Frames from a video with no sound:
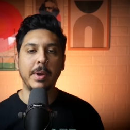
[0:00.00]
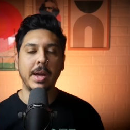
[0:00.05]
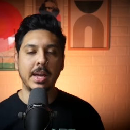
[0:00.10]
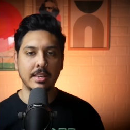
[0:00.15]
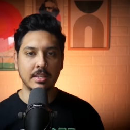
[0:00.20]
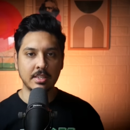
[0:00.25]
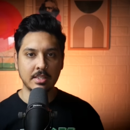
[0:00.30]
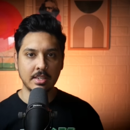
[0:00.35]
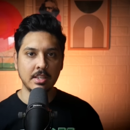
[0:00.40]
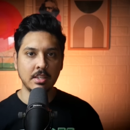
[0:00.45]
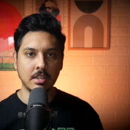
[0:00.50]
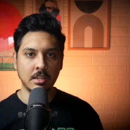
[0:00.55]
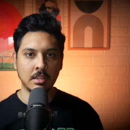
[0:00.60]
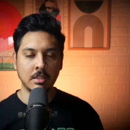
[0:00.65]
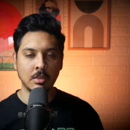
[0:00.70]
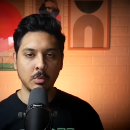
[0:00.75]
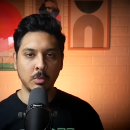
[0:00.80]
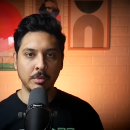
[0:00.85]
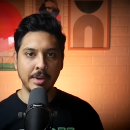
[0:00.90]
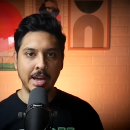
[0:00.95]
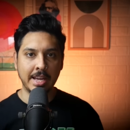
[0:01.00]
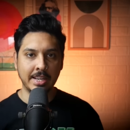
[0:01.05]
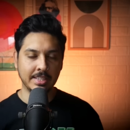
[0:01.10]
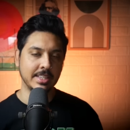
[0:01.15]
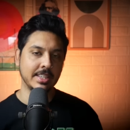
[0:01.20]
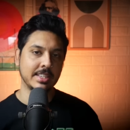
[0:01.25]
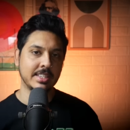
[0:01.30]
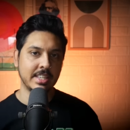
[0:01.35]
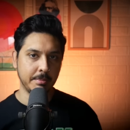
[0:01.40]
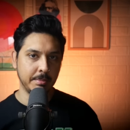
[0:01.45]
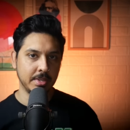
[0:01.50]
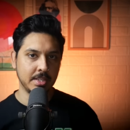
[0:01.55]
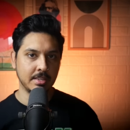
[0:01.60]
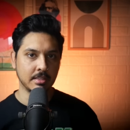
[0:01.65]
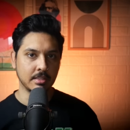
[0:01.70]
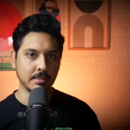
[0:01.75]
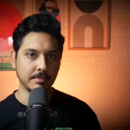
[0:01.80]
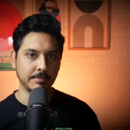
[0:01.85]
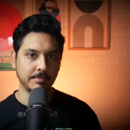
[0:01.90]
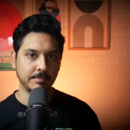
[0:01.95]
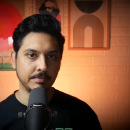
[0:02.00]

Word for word: Palestinian with anti Semitism.